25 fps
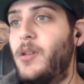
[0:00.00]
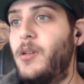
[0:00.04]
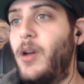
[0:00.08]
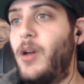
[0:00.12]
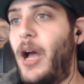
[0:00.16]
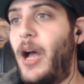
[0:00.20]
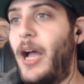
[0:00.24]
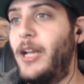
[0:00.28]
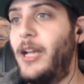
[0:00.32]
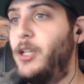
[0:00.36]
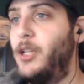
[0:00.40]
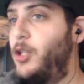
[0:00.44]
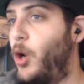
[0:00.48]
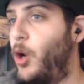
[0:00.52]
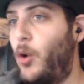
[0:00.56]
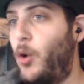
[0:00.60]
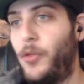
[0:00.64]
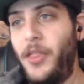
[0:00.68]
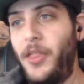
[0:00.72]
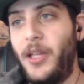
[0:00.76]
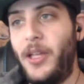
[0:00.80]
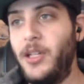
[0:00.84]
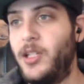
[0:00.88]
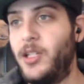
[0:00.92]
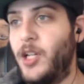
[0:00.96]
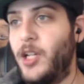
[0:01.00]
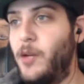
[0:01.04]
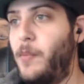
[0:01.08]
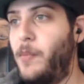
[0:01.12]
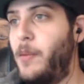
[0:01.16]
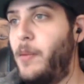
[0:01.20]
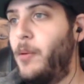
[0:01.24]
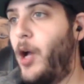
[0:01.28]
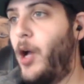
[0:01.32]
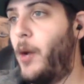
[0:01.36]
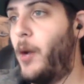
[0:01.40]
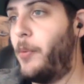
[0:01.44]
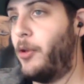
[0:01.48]
I don't think he's going to be
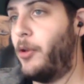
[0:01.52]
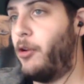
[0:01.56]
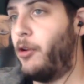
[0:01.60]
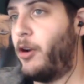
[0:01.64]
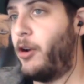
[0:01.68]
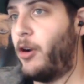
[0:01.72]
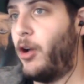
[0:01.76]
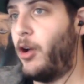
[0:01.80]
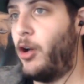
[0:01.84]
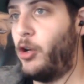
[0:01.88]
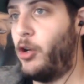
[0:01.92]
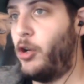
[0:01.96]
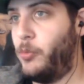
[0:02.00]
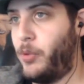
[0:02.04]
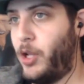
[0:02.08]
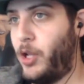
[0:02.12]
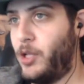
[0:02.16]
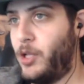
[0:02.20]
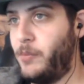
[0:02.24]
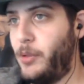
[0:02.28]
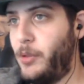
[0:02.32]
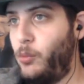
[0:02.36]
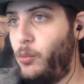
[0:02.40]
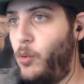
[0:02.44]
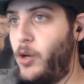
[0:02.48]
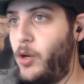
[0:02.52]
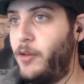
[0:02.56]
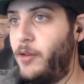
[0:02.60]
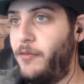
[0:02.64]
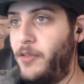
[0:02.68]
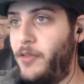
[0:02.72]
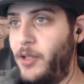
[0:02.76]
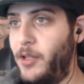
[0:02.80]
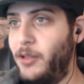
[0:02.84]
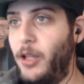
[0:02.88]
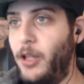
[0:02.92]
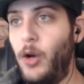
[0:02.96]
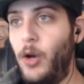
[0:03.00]
popular at all. He'll probably be one of
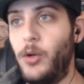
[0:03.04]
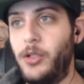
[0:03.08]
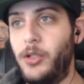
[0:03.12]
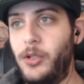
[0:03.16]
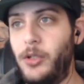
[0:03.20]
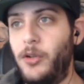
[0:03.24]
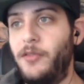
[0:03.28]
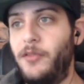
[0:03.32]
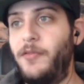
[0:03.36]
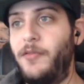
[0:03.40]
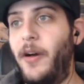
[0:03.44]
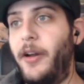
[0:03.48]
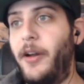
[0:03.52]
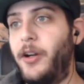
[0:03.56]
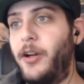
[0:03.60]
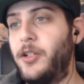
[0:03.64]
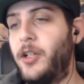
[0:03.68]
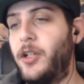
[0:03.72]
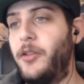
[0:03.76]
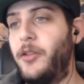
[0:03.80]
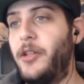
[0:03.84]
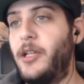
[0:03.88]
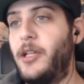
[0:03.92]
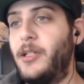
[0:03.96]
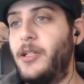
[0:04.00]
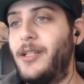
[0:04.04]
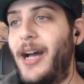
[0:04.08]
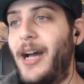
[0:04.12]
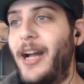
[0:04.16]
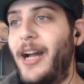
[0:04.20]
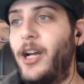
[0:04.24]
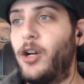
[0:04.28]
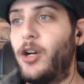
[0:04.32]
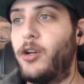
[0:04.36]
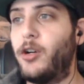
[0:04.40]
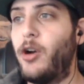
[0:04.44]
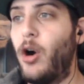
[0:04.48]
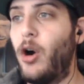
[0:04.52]
the lowest owned fighters on the
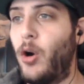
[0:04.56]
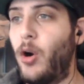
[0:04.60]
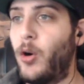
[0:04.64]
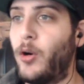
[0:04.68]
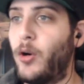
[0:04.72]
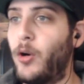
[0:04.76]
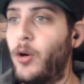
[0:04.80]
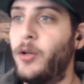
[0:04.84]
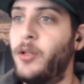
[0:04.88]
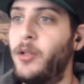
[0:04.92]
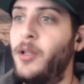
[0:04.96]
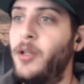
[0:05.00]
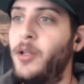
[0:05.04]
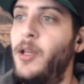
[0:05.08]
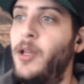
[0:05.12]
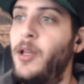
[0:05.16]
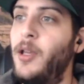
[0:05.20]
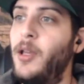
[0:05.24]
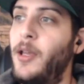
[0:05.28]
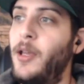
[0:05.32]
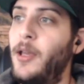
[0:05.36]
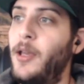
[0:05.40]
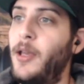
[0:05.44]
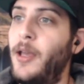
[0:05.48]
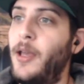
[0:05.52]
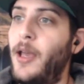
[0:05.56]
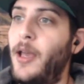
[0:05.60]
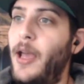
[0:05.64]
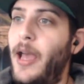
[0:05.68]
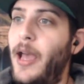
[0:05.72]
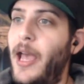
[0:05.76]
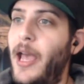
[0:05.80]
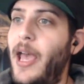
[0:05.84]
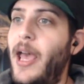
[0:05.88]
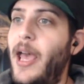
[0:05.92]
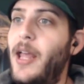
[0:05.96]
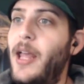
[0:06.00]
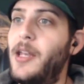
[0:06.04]
entire card.
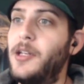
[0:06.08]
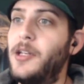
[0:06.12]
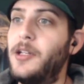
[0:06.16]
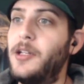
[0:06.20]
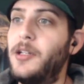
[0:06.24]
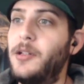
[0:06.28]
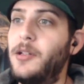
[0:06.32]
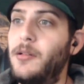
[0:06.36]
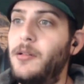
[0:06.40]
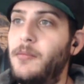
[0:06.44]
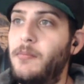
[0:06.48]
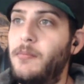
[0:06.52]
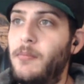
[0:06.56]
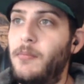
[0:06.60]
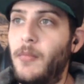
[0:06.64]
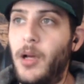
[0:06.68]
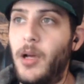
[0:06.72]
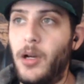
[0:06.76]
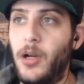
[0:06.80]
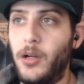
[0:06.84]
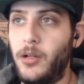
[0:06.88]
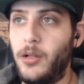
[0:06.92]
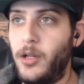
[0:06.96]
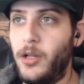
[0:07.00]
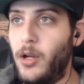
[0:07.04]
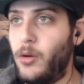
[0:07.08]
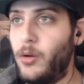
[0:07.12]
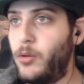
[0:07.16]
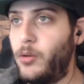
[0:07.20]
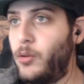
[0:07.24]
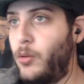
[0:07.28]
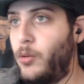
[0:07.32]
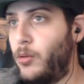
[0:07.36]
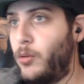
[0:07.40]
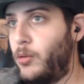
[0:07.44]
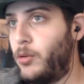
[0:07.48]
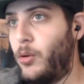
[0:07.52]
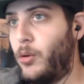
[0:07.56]
And,
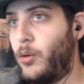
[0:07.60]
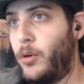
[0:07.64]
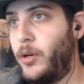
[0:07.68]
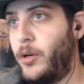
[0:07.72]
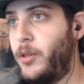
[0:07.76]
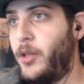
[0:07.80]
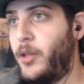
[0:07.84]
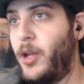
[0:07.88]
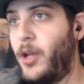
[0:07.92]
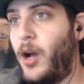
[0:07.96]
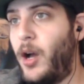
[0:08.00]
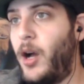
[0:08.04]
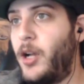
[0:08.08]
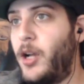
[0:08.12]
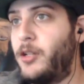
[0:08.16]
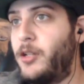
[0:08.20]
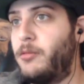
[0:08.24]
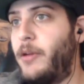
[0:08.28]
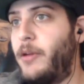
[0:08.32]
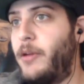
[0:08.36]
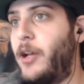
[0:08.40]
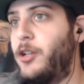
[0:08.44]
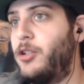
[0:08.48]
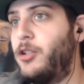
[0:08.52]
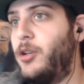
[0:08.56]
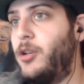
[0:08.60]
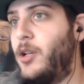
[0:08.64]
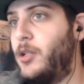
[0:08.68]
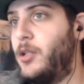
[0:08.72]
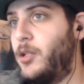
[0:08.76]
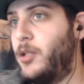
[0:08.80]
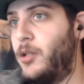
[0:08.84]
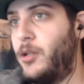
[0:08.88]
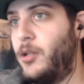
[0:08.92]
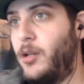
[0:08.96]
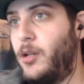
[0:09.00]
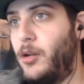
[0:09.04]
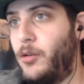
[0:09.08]
according to the odds, Roundtree is
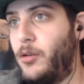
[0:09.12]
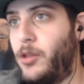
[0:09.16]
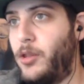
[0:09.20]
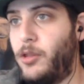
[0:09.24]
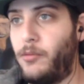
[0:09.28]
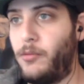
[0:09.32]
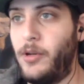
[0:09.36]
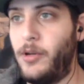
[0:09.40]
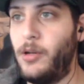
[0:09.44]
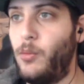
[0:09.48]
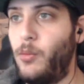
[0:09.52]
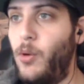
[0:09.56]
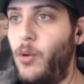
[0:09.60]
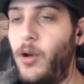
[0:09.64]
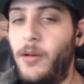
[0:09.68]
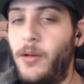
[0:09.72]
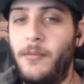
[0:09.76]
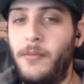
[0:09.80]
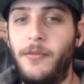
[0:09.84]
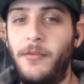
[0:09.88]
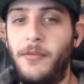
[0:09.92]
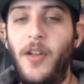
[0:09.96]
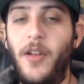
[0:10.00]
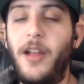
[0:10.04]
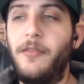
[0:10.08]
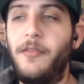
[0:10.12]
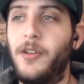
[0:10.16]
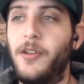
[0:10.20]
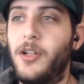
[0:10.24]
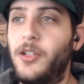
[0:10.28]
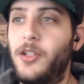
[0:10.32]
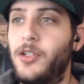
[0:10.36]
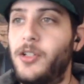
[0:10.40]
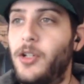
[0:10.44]
a, 3-1 favorite.